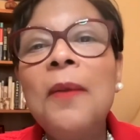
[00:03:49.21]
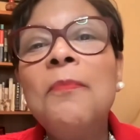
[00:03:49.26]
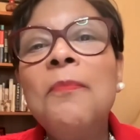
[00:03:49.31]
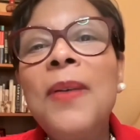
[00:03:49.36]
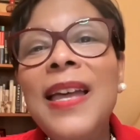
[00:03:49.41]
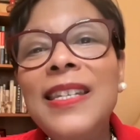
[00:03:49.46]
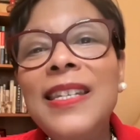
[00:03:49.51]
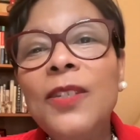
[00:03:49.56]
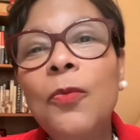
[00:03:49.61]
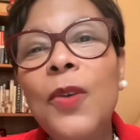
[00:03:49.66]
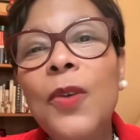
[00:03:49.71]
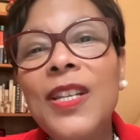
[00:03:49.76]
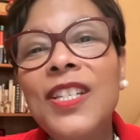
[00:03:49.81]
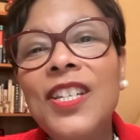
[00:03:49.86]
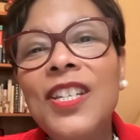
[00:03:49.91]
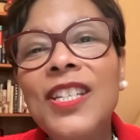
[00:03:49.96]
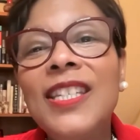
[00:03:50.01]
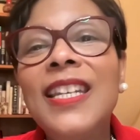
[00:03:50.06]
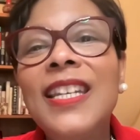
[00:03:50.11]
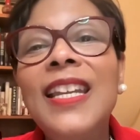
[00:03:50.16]
best
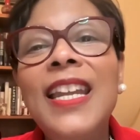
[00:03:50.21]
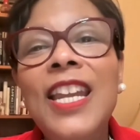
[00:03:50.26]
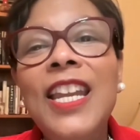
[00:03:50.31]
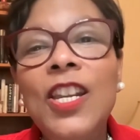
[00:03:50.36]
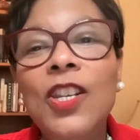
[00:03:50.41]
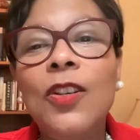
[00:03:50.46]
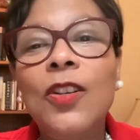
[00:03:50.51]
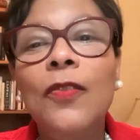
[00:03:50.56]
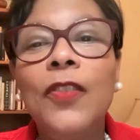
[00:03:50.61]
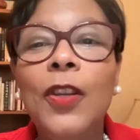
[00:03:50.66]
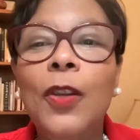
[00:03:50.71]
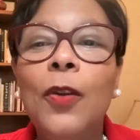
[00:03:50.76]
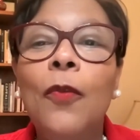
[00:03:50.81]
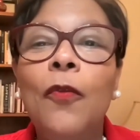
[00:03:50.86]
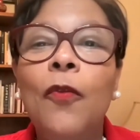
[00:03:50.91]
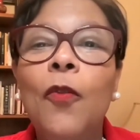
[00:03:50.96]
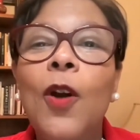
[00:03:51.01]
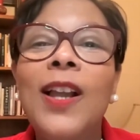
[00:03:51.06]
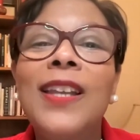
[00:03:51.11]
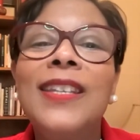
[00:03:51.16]
wishes to each of you
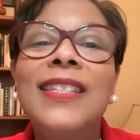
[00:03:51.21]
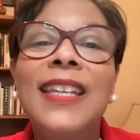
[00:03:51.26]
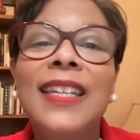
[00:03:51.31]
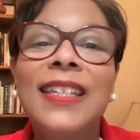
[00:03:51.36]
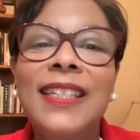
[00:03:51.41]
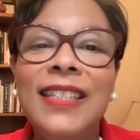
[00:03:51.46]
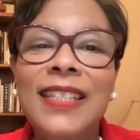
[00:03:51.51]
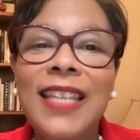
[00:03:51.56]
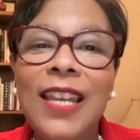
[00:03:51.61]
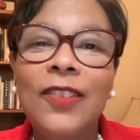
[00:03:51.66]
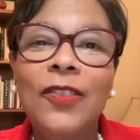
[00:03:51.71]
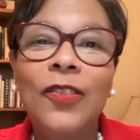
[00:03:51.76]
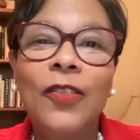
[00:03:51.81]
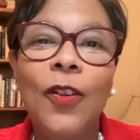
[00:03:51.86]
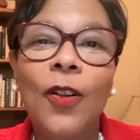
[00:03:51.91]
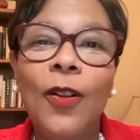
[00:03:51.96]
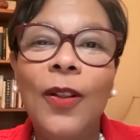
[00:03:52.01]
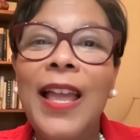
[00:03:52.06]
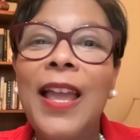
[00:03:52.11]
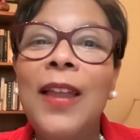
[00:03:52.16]
for a
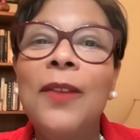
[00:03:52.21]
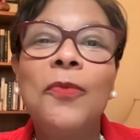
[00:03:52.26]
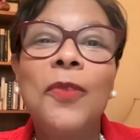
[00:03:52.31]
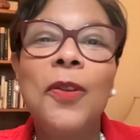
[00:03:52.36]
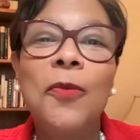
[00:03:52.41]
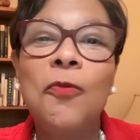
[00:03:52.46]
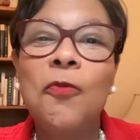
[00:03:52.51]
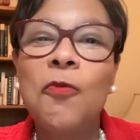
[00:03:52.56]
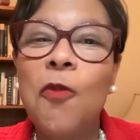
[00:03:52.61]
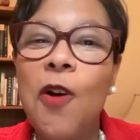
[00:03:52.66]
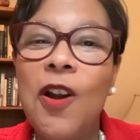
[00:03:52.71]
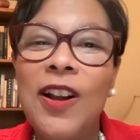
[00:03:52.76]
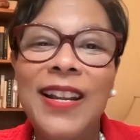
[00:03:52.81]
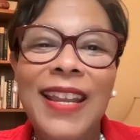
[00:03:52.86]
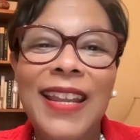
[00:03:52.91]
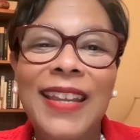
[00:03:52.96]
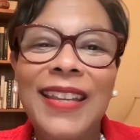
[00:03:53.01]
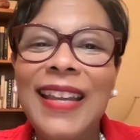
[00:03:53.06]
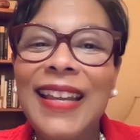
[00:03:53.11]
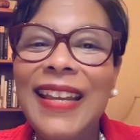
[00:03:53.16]
successful and
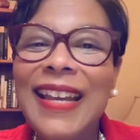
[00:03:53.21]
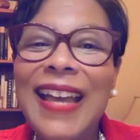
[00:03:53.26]
rewarding